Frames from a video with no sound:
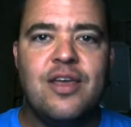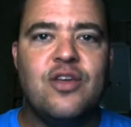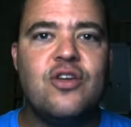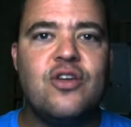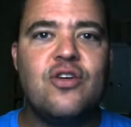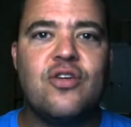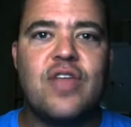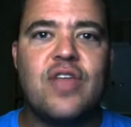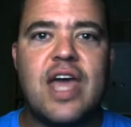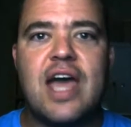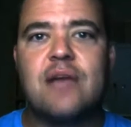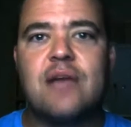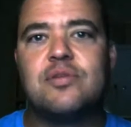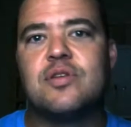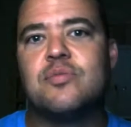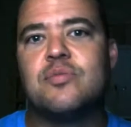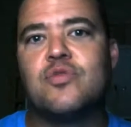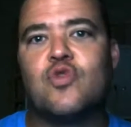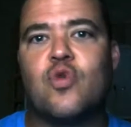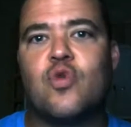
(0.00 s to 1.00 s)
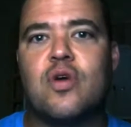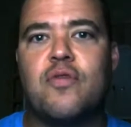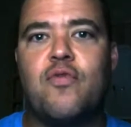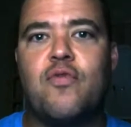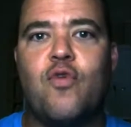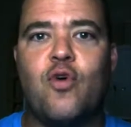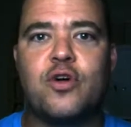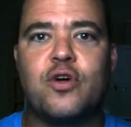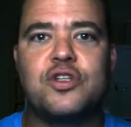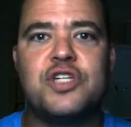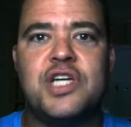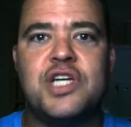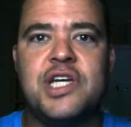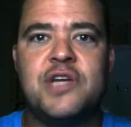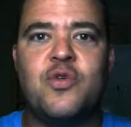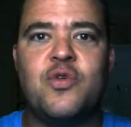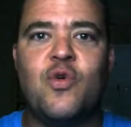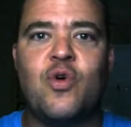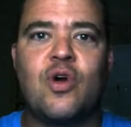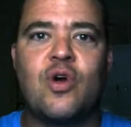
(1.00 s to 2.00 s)
you know they have some sort of
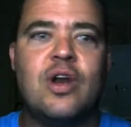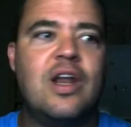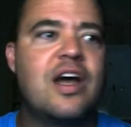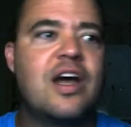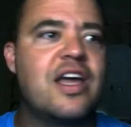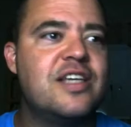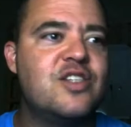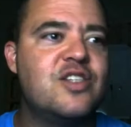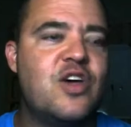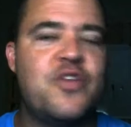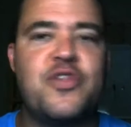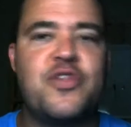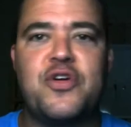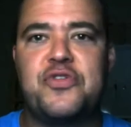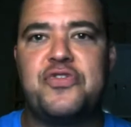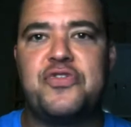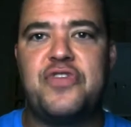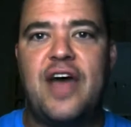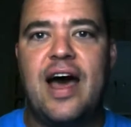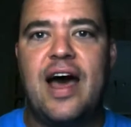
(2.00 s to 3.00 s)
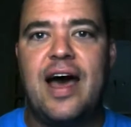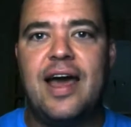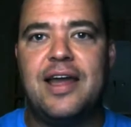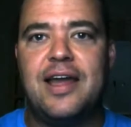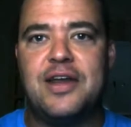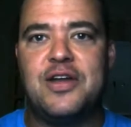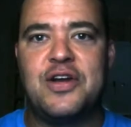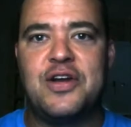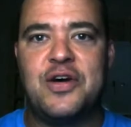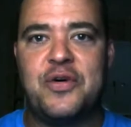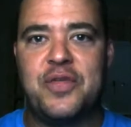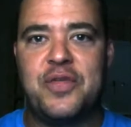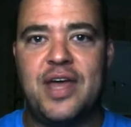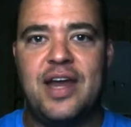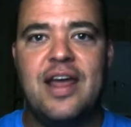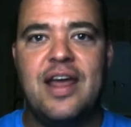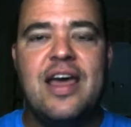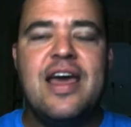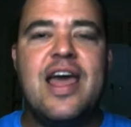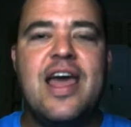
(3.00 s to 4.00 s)
fortune or luck is on their side you know
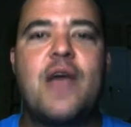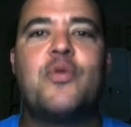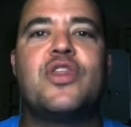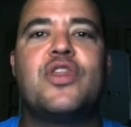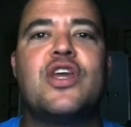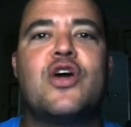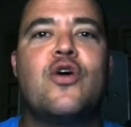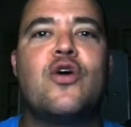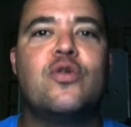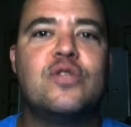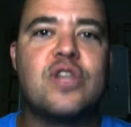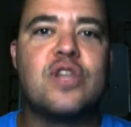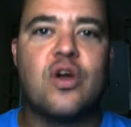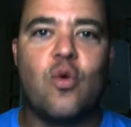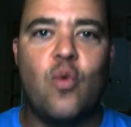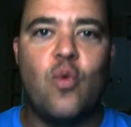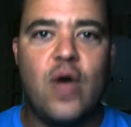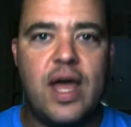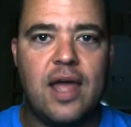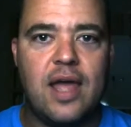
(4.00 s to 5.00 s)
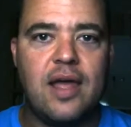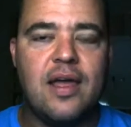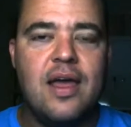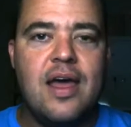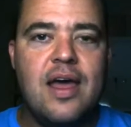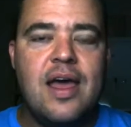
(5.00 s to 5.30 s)
that everything goes their way